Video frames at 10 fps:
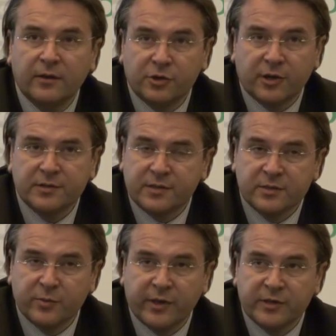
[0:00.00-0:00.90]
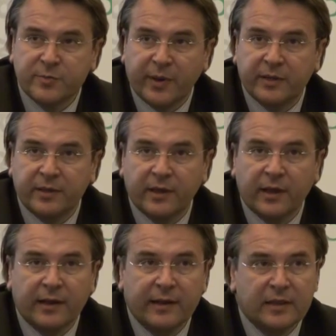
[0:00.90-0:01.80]
just as we're expecting
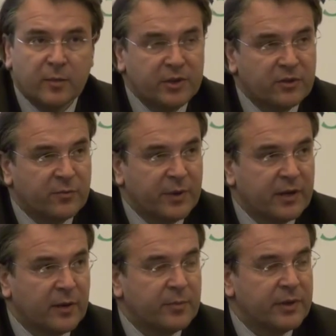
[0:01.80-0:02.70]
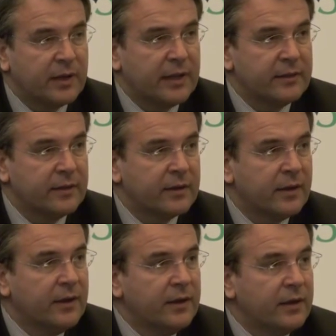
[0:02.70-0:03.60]
a little bit of pickup in lending
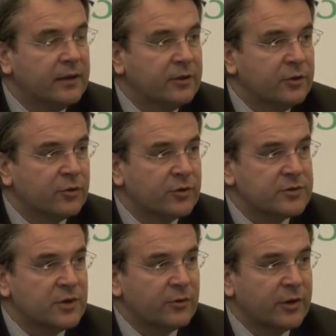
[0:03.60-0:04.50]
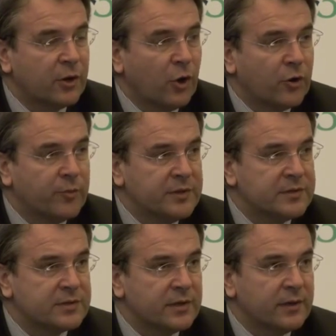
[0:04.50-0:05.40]
in the Eurozone
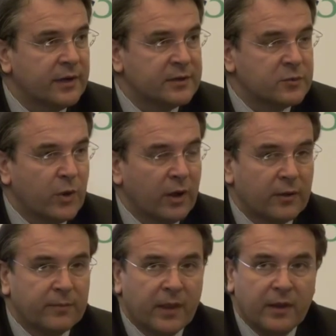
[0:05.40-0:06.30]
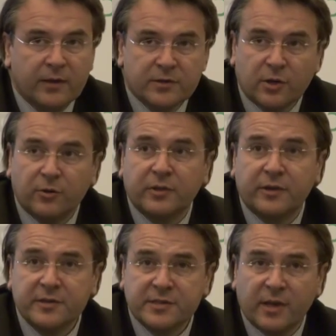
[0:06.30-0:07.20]
economies uh, as well. So there is